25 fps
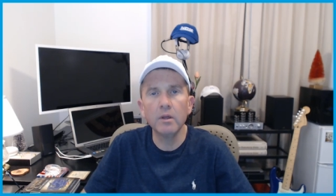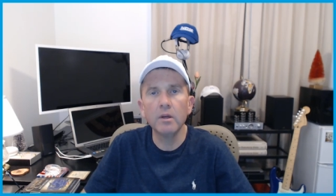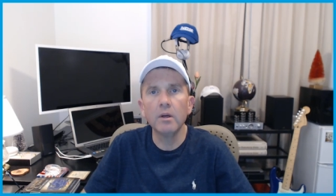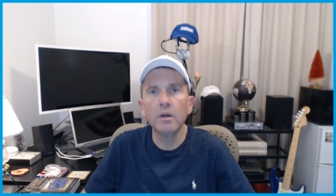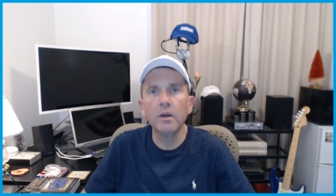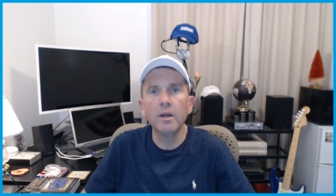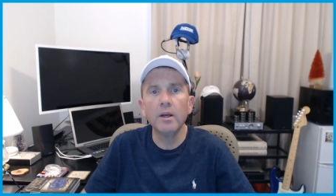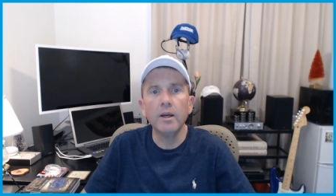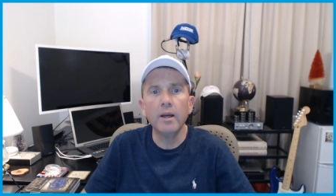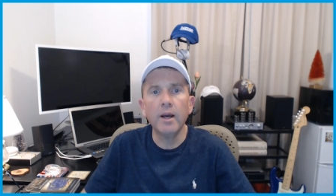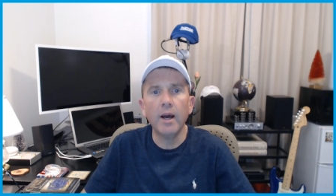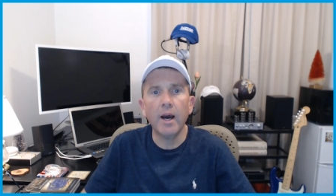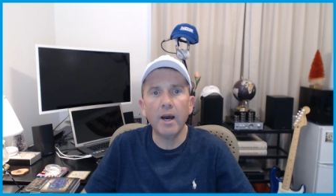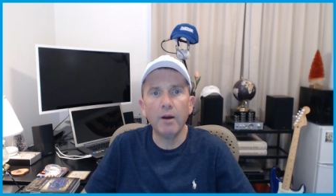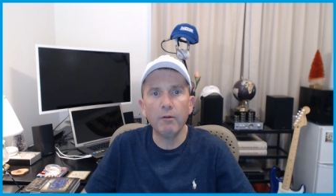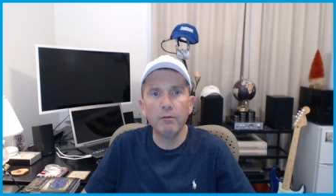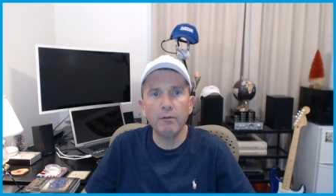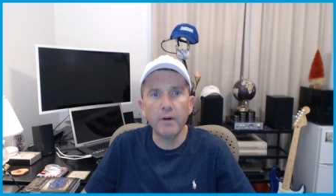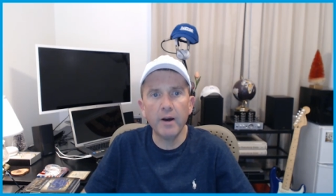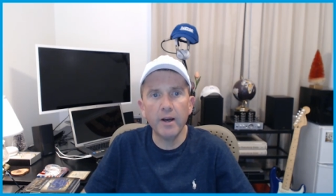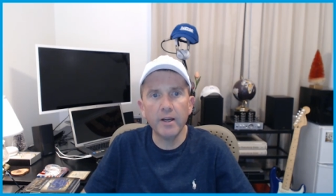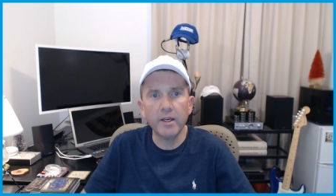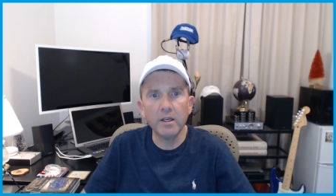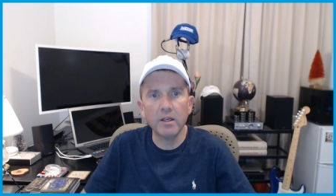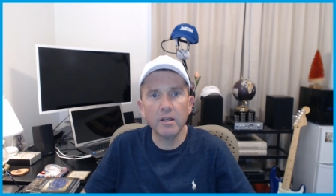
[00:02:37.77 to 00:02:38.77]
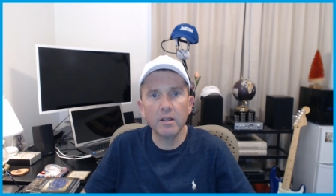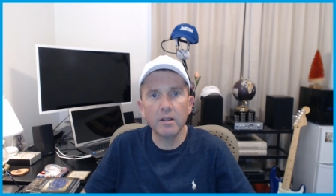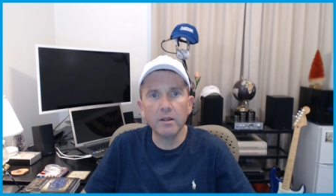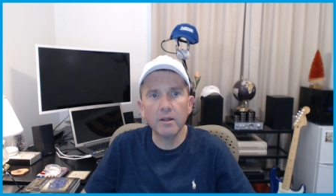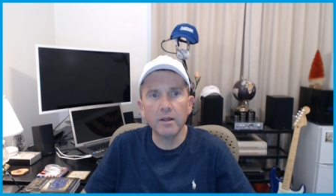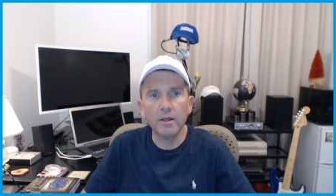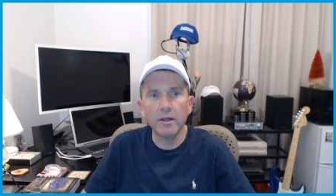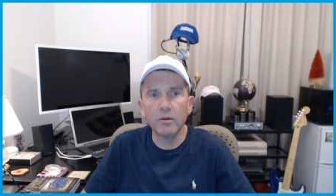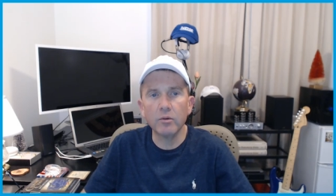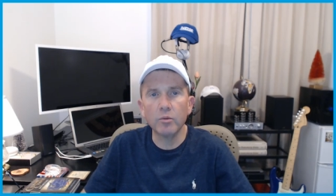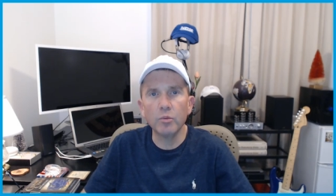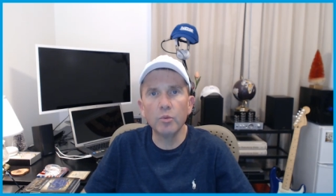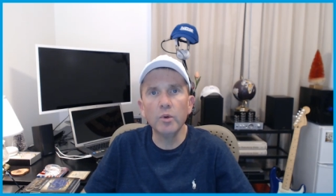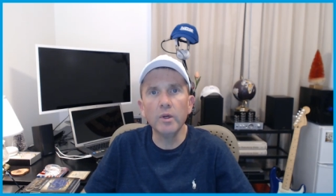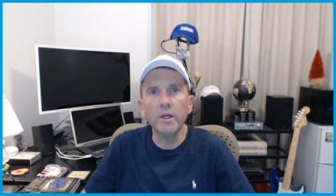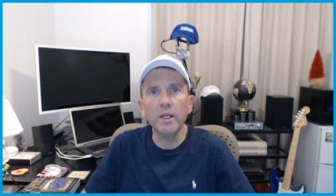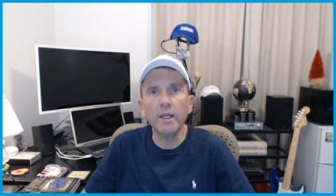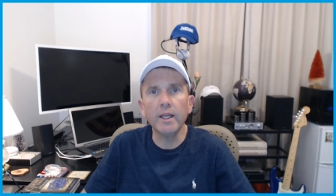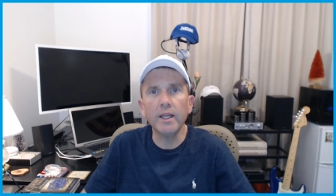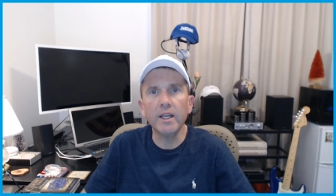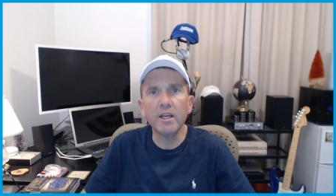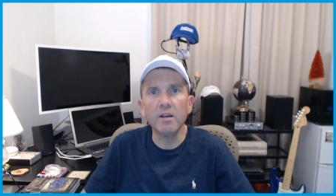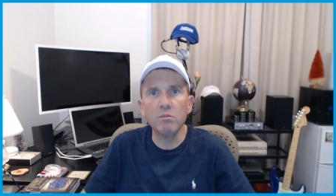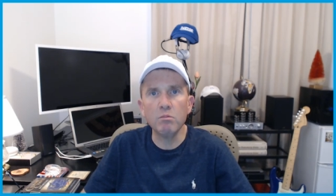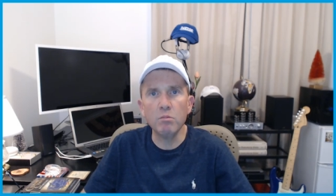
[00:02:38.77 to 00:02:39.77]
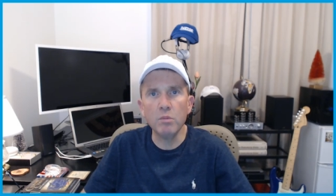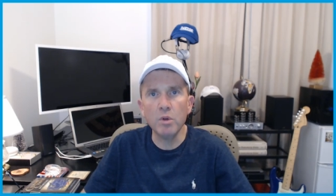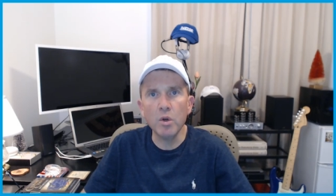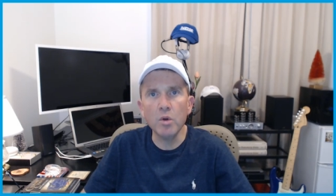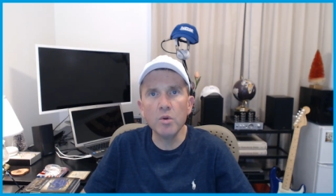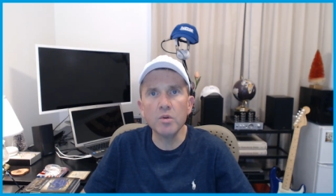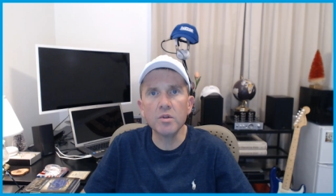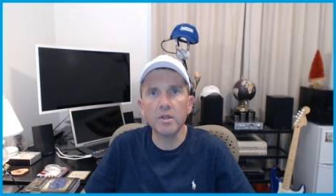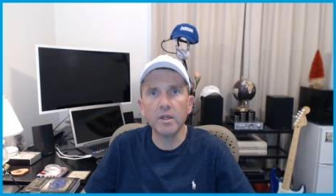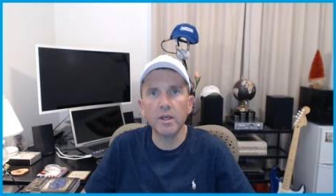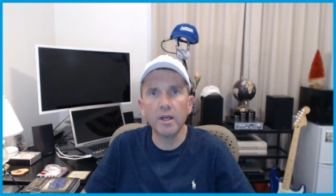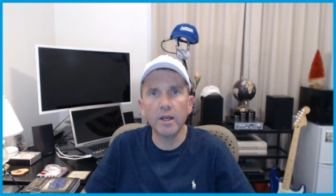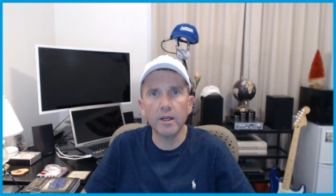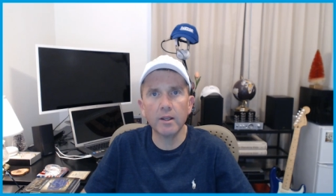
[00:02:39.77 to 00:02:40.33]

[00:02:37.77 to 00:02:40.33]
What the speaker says: I find it really amusing